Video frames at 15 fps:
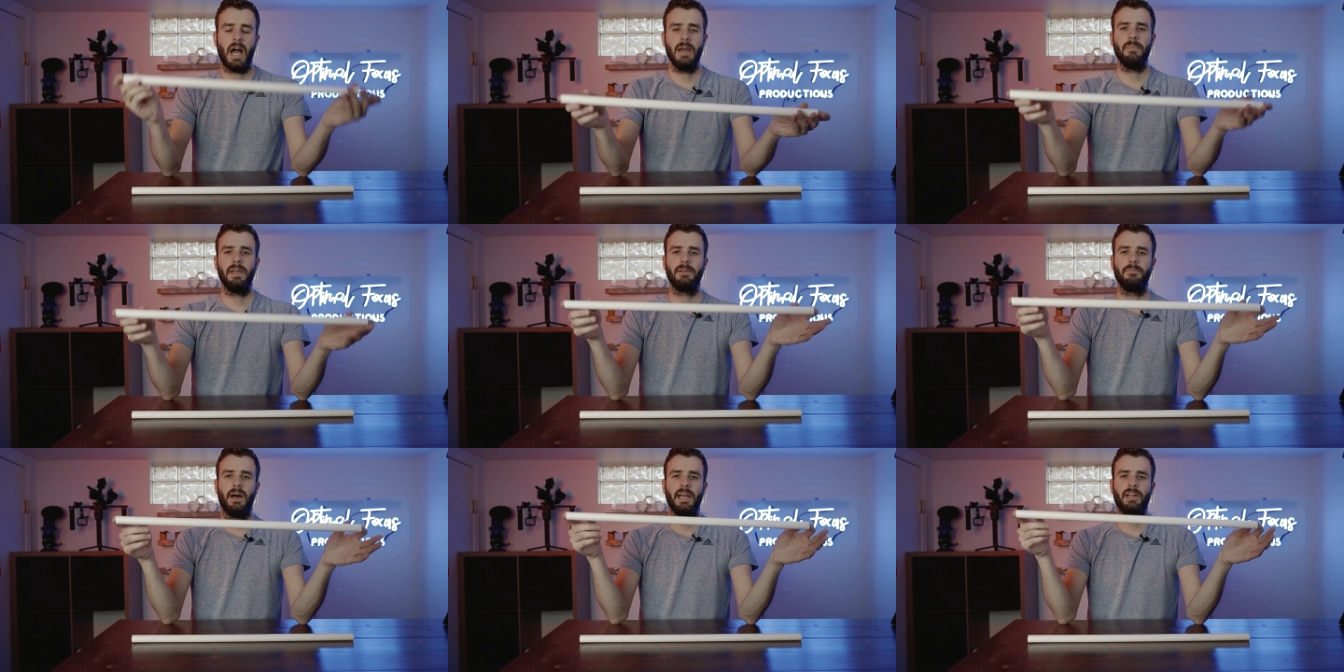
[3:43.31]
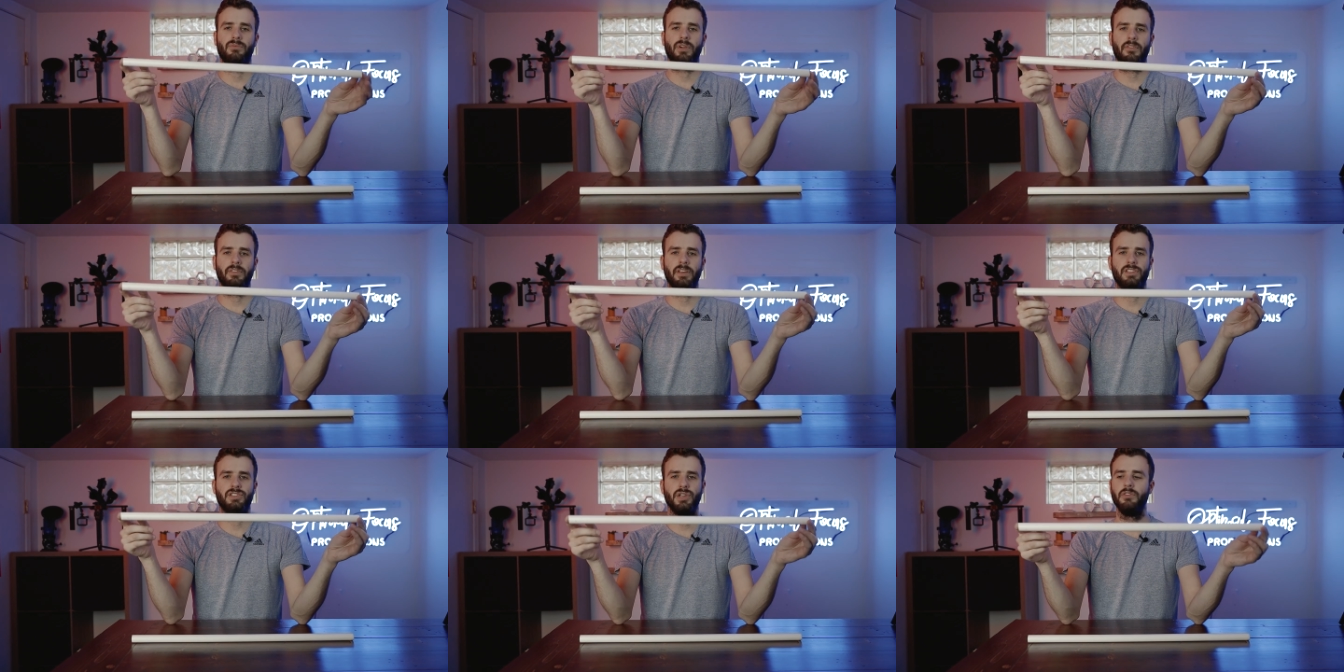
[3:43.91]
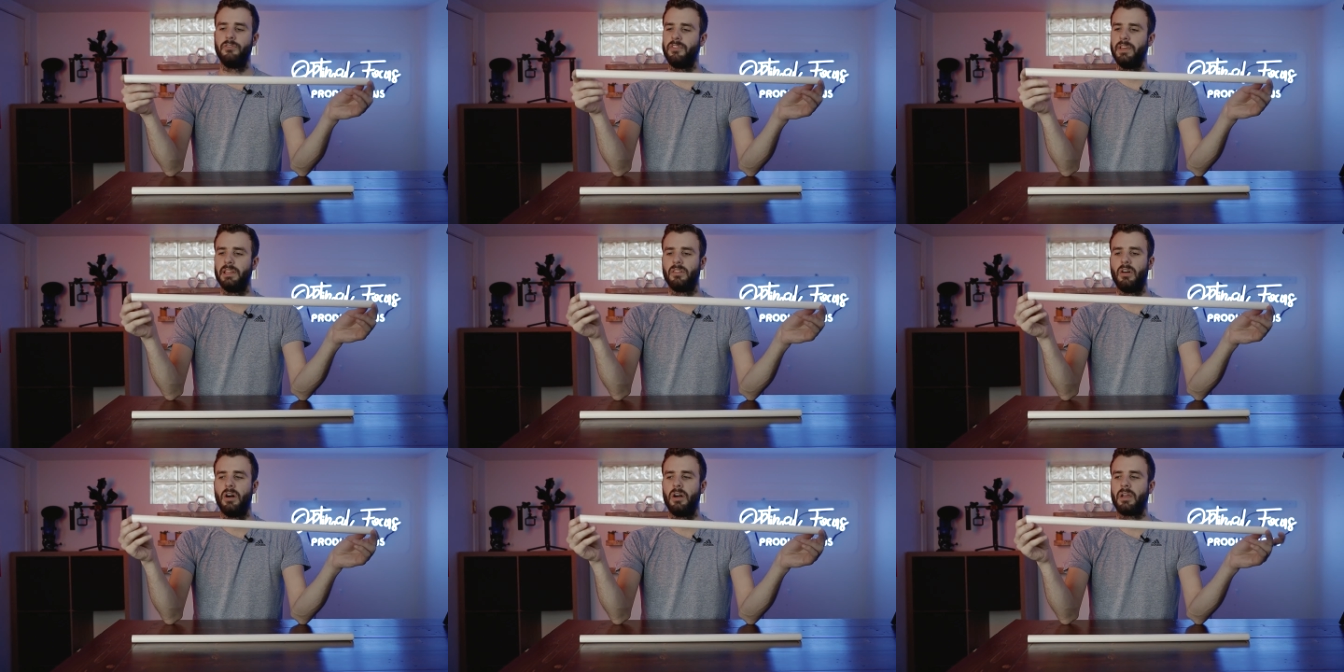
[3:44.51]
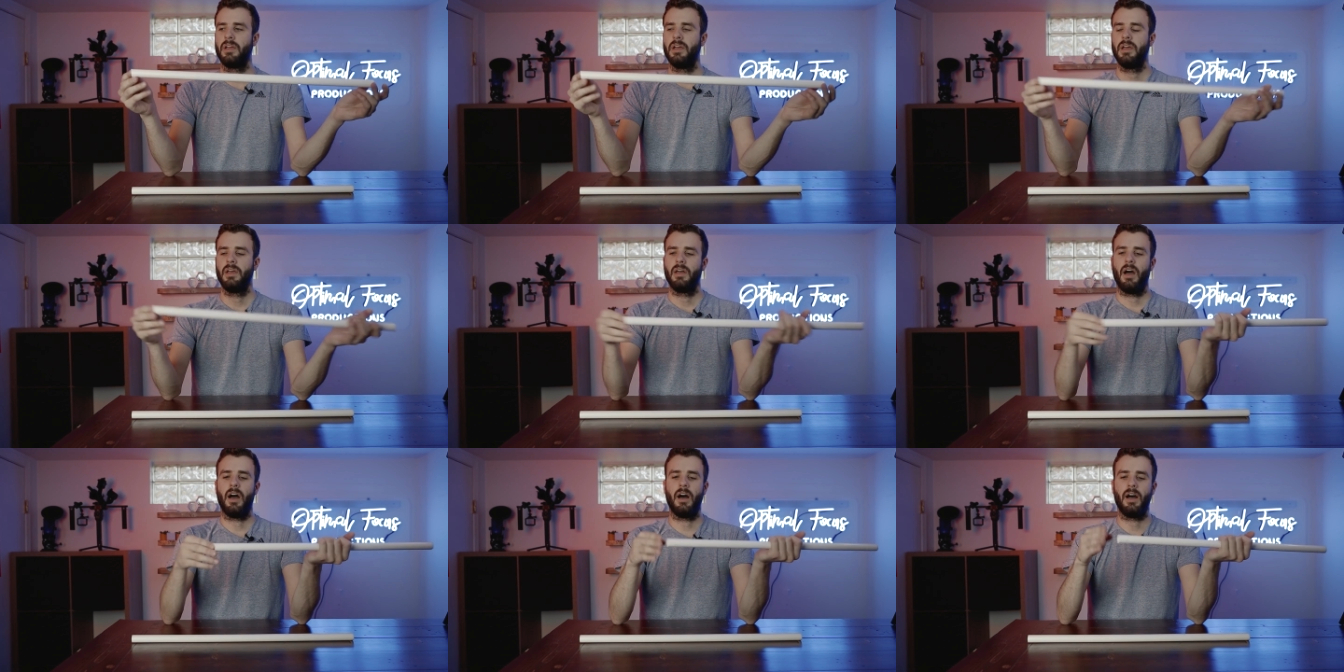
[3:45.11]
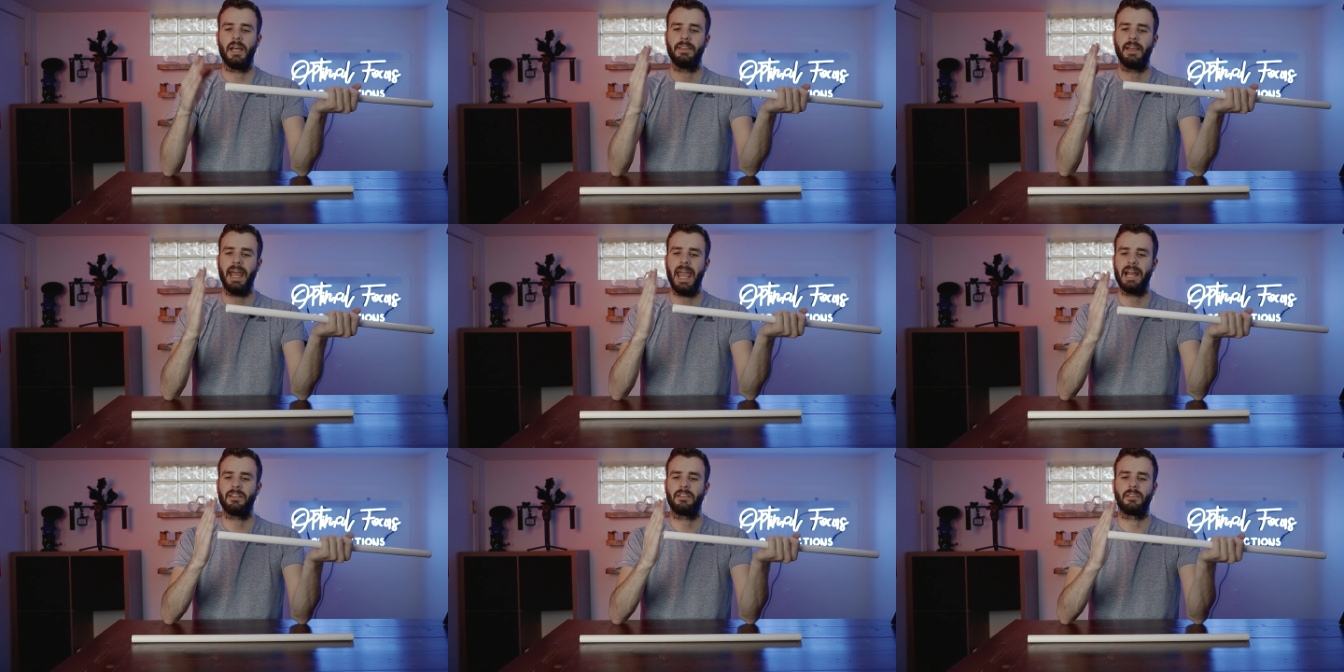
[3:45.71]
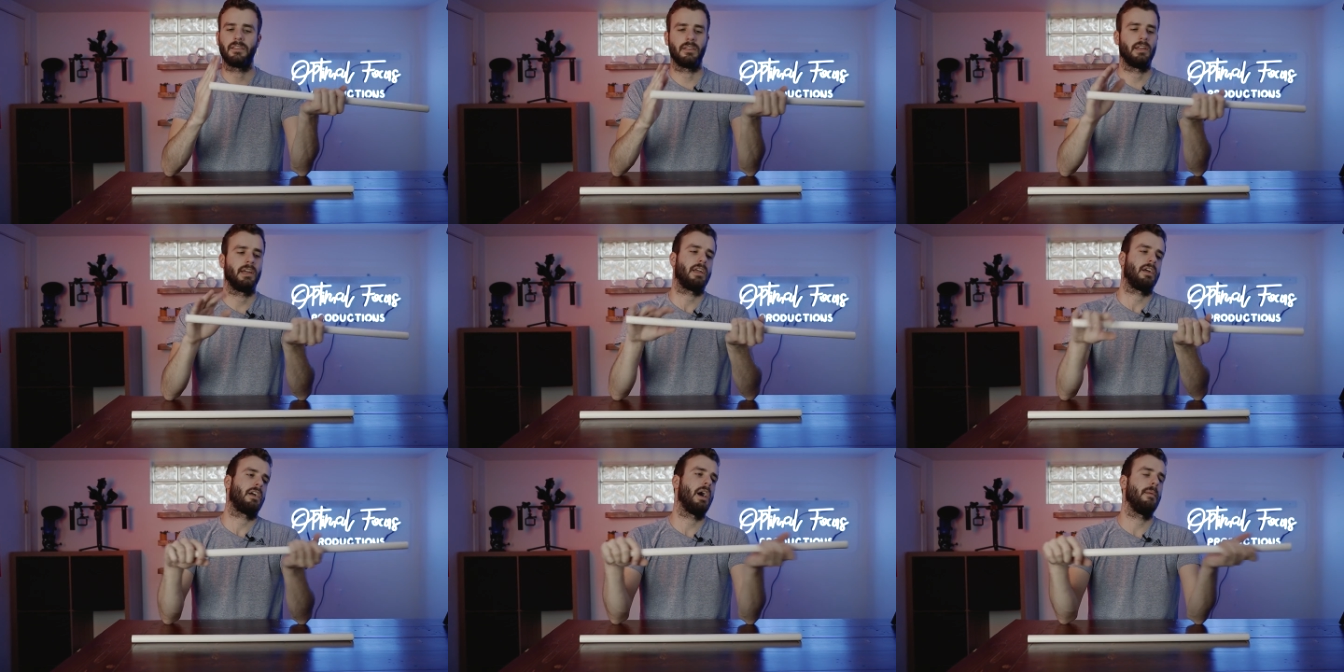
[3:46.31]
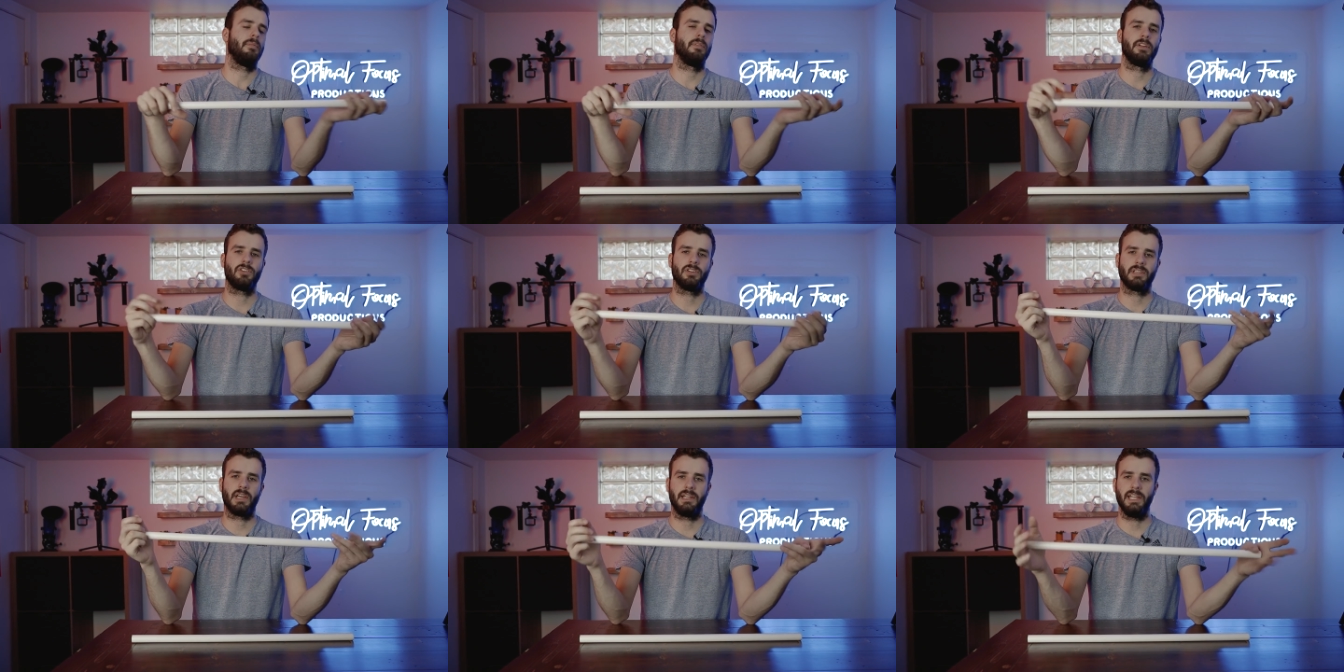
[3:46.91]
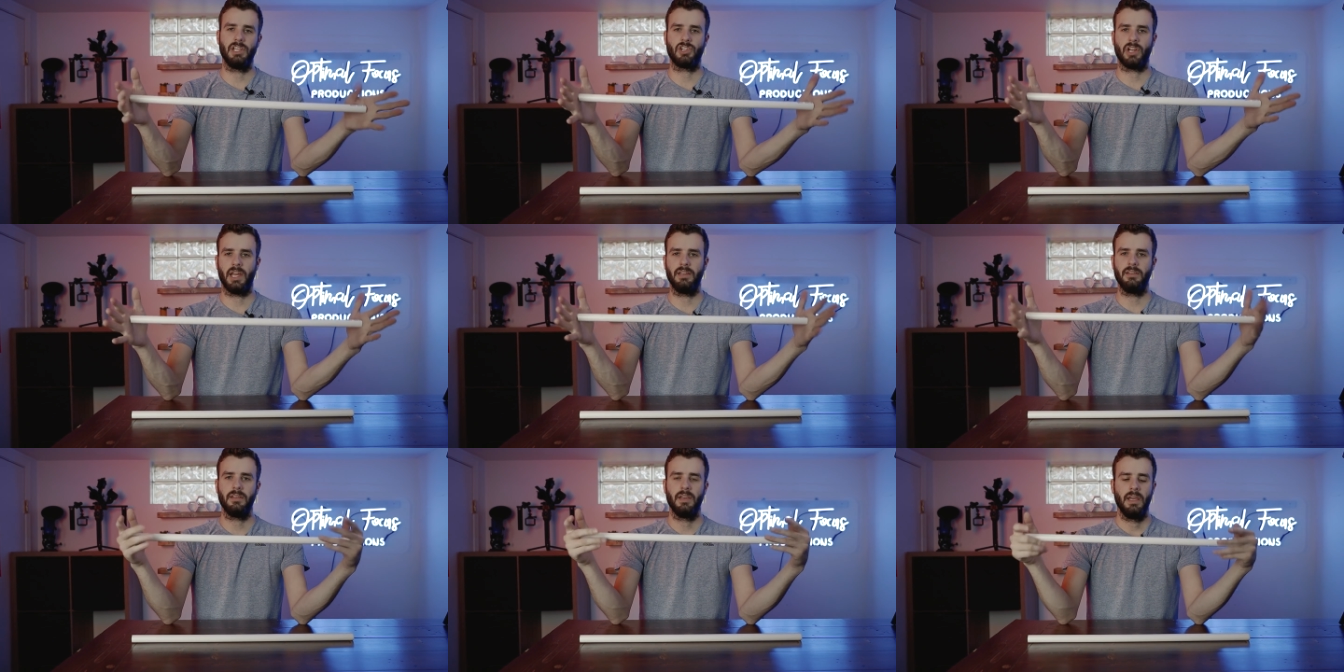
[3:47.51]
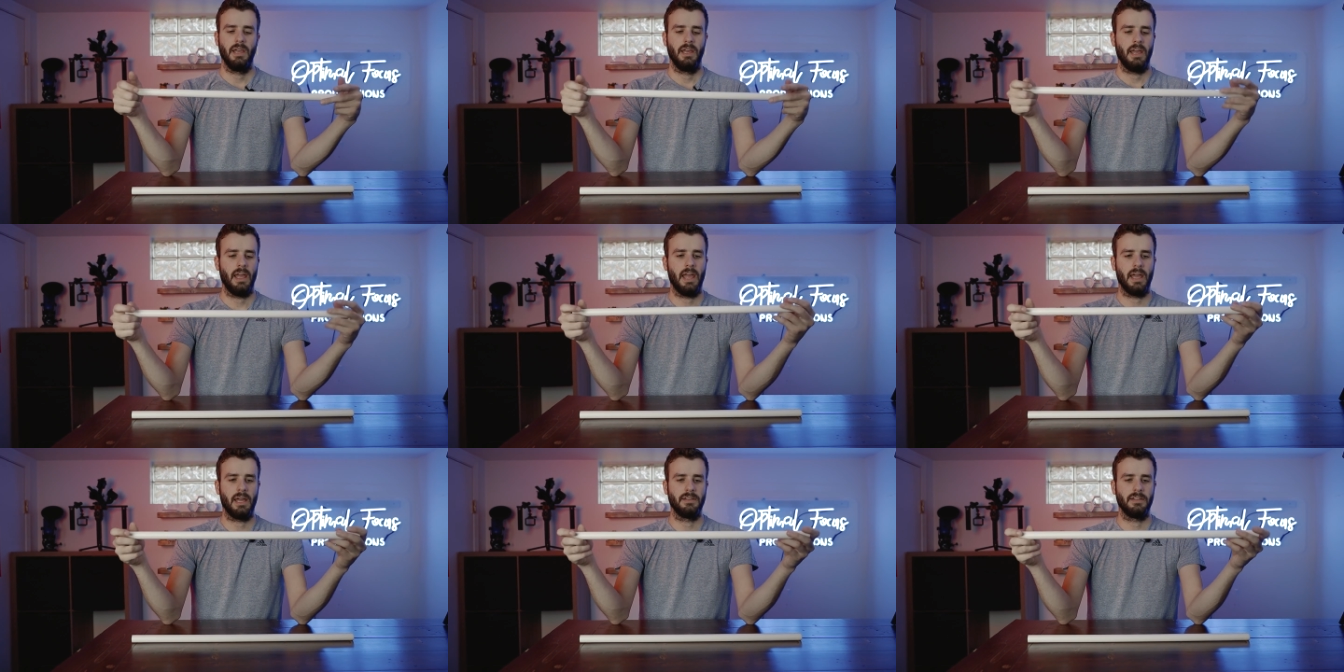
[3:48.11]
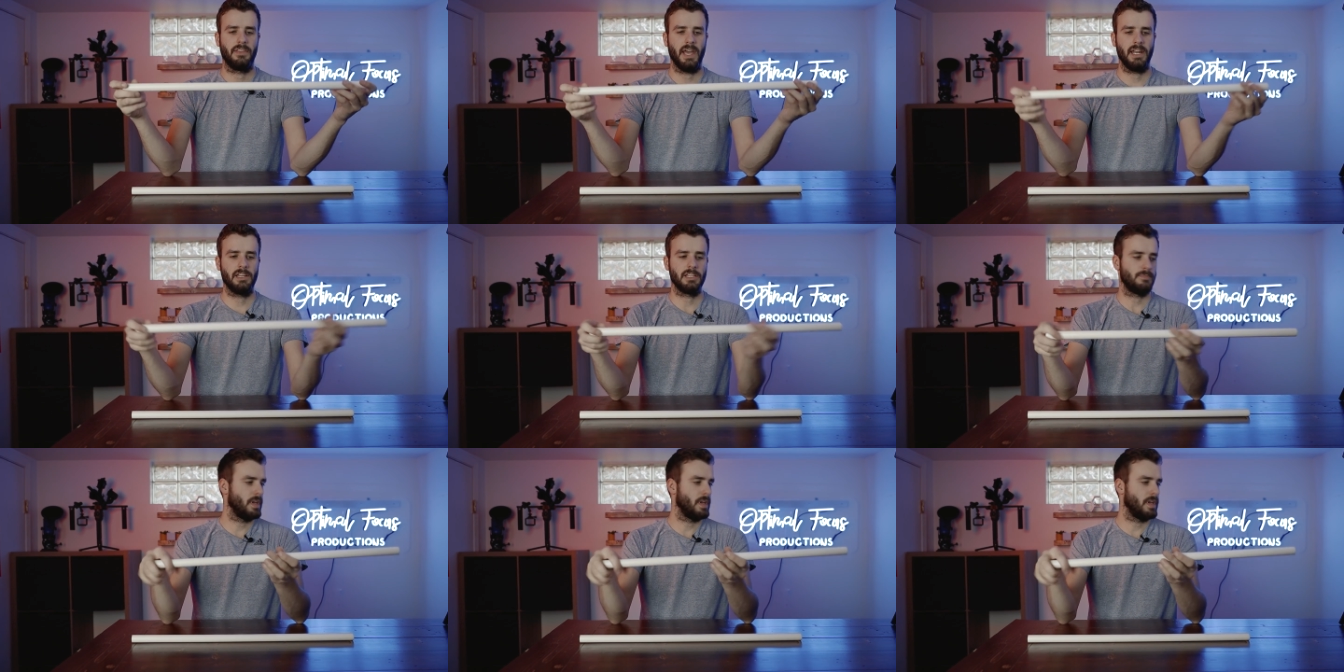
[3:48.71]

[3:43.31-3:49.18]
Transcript: I made mine roughly two feet long uh, and I added like a couple inches on each end and that is